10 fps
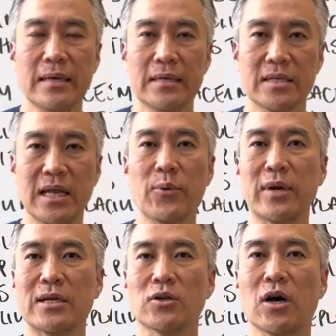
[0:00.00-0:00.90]
Today we're
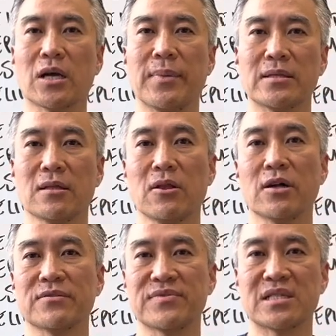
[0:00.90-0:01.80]
going to talk about the
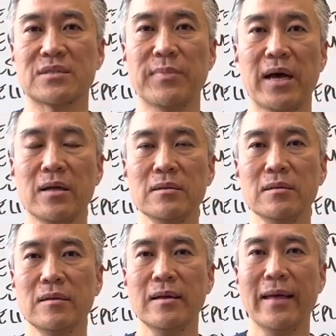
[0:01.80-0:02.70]
loss of smell
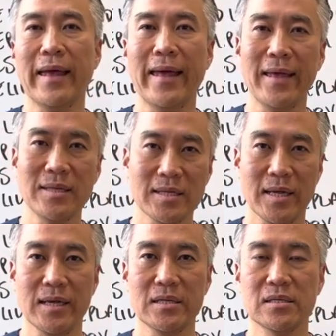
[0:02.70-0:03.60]
and
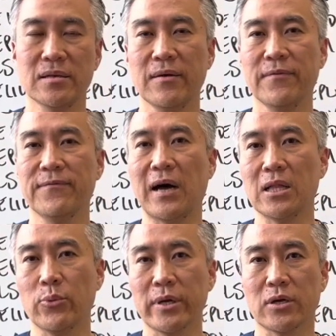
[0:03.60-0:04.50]
taste
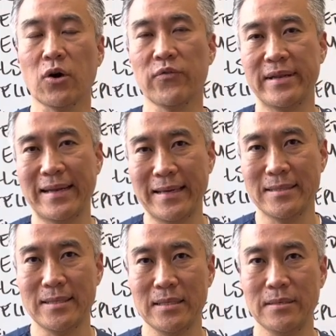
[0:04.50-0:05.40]
following COVID
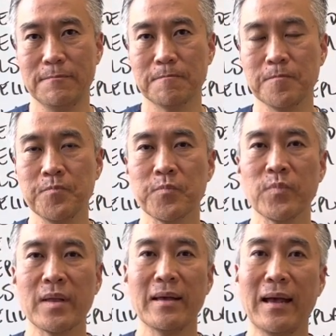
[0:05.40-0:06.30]
nineteen.
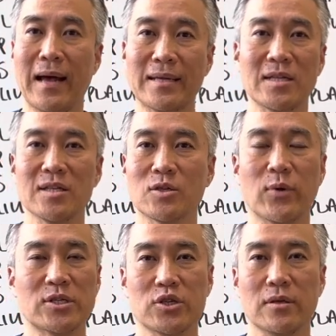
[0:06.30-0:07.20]
I get this
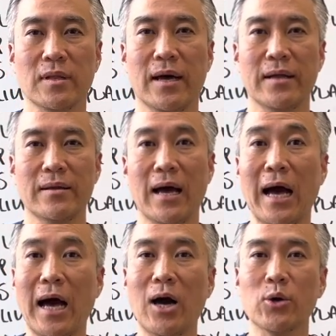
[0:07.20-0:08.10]
question a lot.
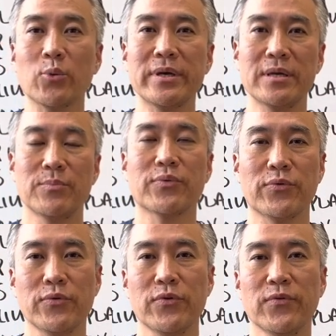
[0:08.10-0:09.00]
How do we
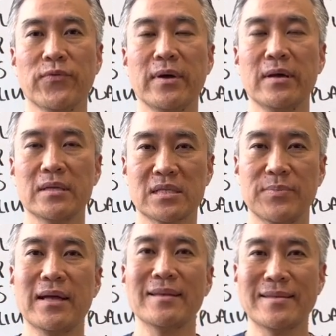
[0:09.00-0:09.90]
improve
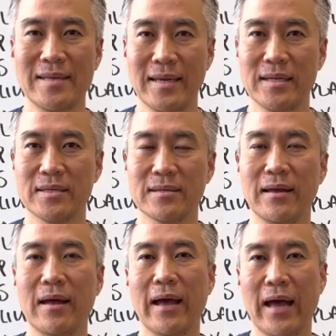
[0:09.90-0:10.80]
smell and taste
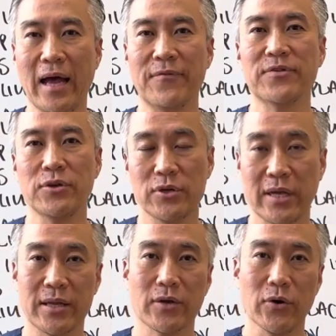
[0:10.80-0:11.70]
after you
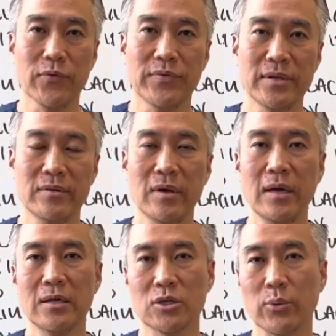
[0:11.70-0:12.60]
get COVID?
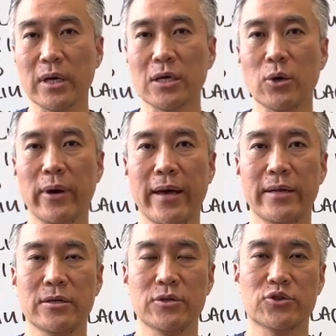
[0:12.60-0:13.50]
So we're going to go ahead
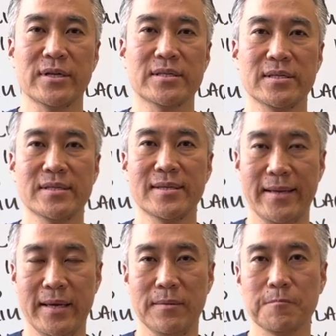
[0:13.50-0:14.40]
and address this
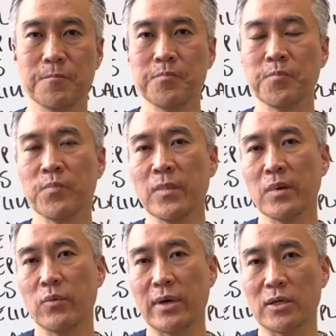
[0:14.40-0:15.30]
today.
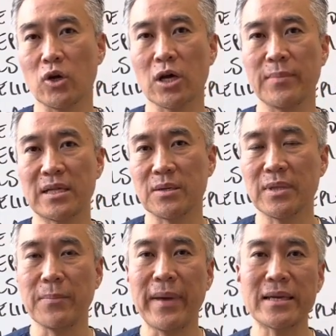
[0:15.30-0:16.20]
We're going to talk about of
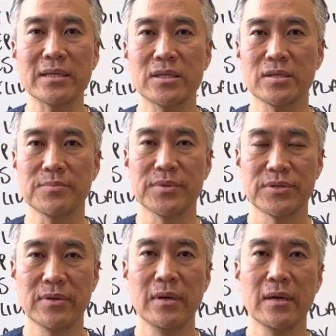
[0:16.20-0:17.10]
the mechanisms,
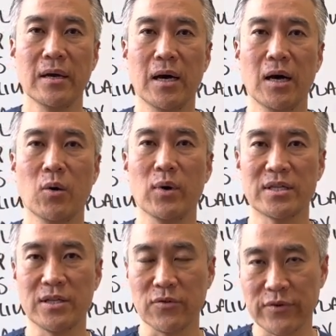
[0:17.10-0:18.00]
uh, what's
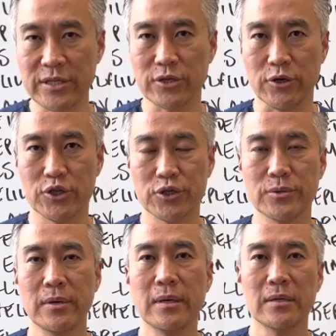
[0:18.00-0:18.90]
in the research.
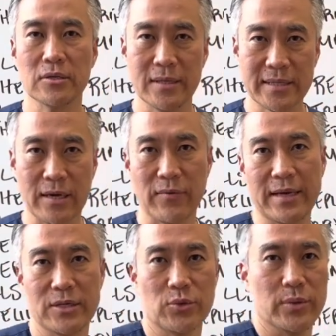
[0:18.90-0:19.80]
So let's get right
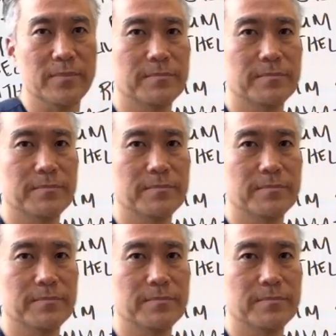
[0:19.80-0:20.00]
into it.